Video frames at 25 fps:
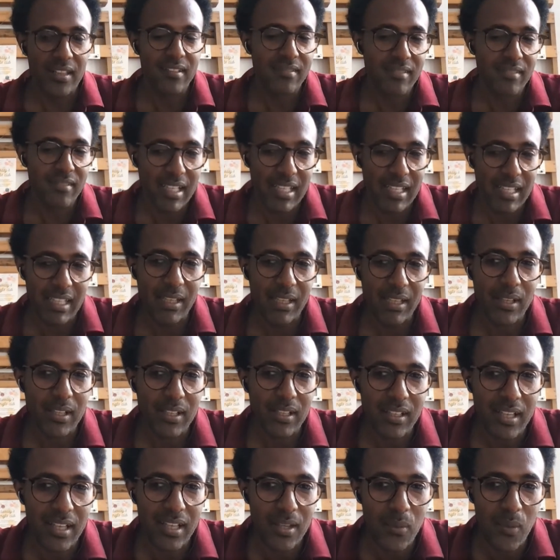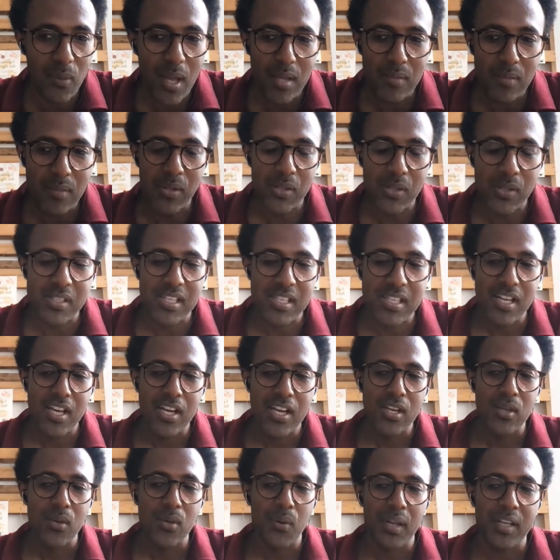really, really well, because
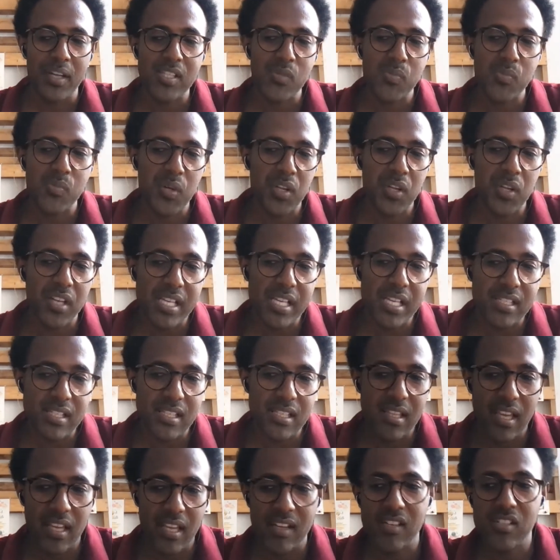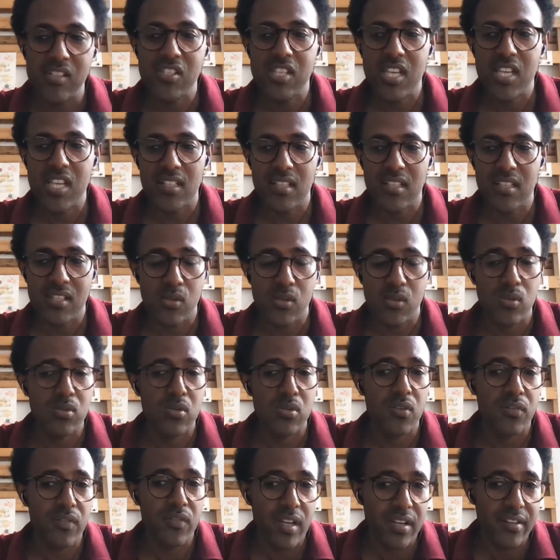your experience in the energy sector is
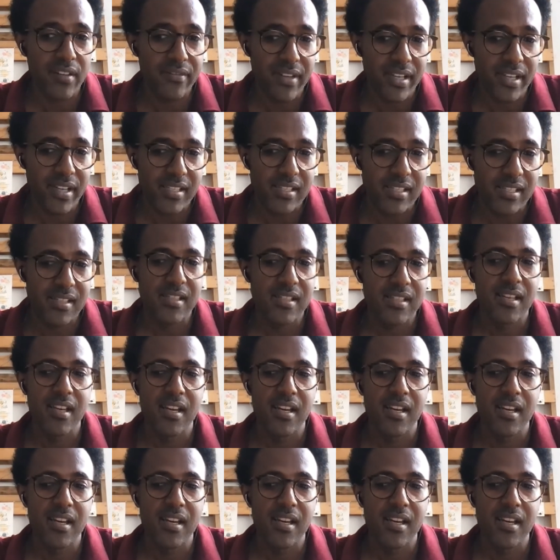also very vast,